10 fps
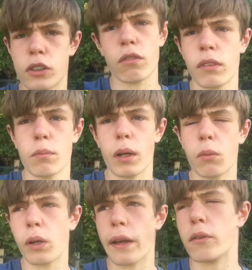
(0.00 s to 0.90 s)
really mind what
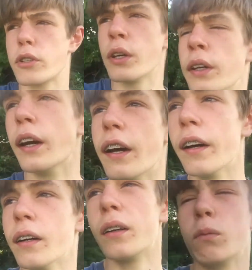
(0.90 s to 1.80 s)
else.
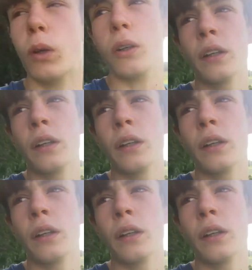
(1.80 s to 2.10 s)
Well,